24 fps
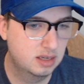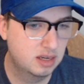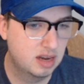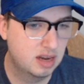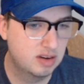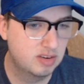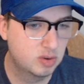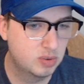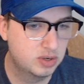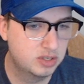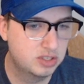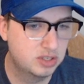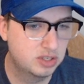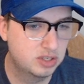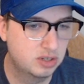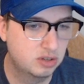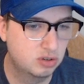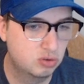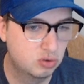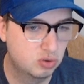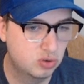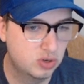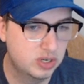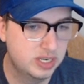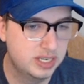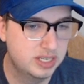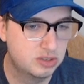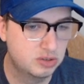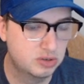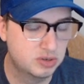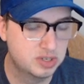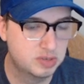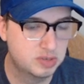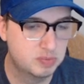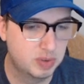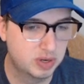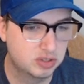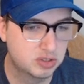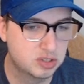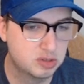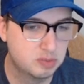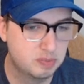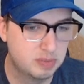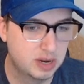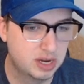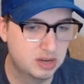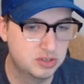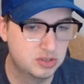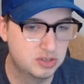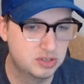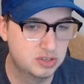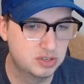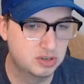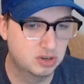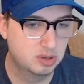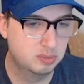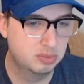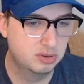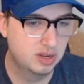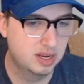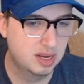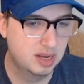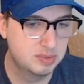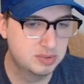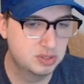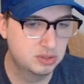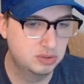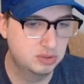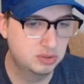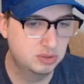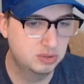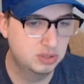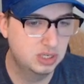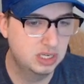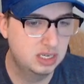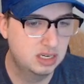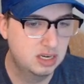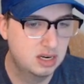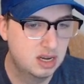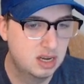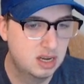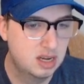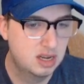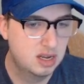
Everyone should agree to respect those boundaries during play. Absolutely.